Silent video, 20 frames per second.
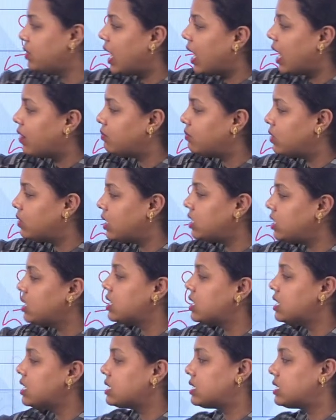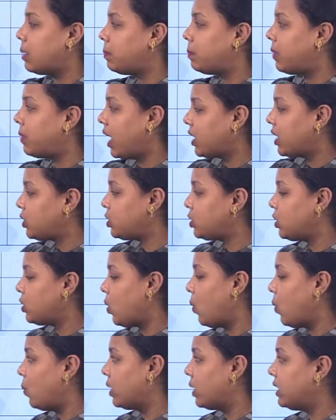have done subtraction
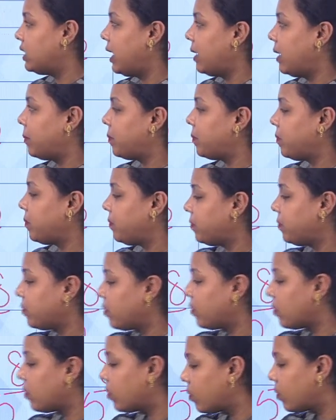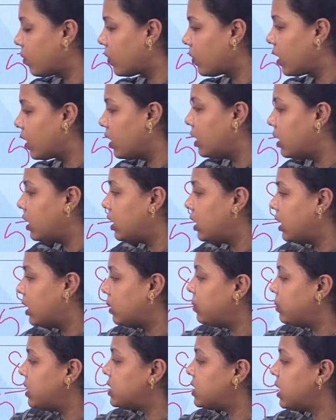over there.
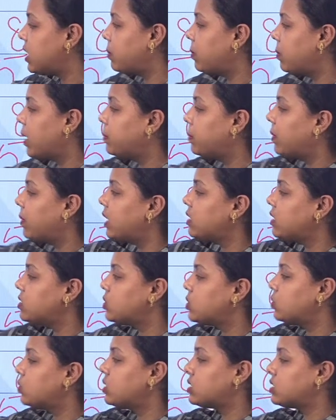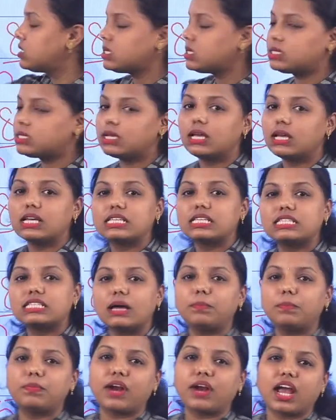Let me take my pen. So this is
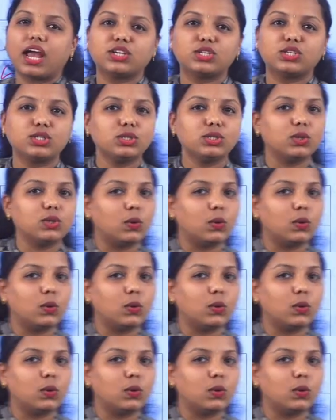subtraction